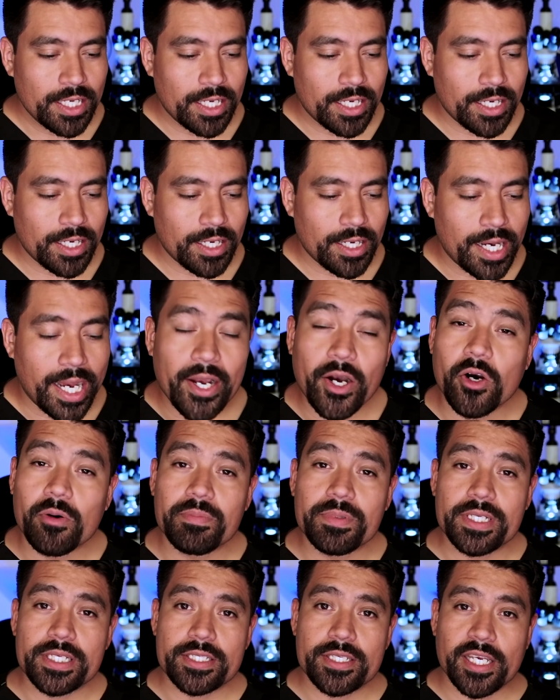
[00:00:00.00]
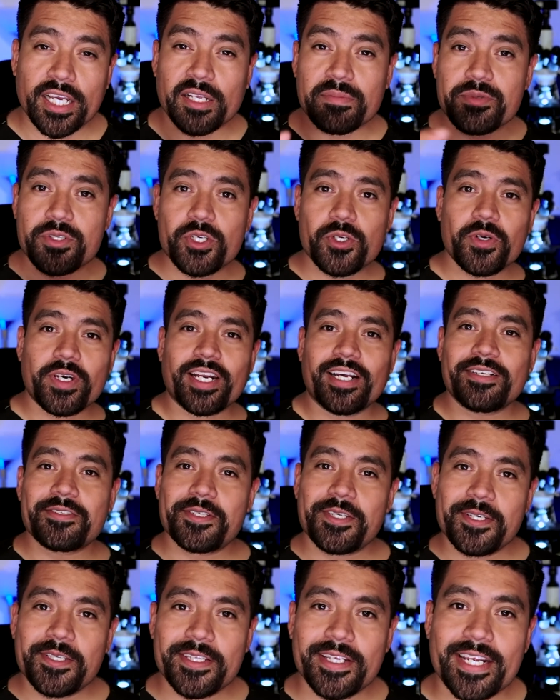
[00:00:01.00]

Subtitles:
I hope this helps you, and I'll see you in the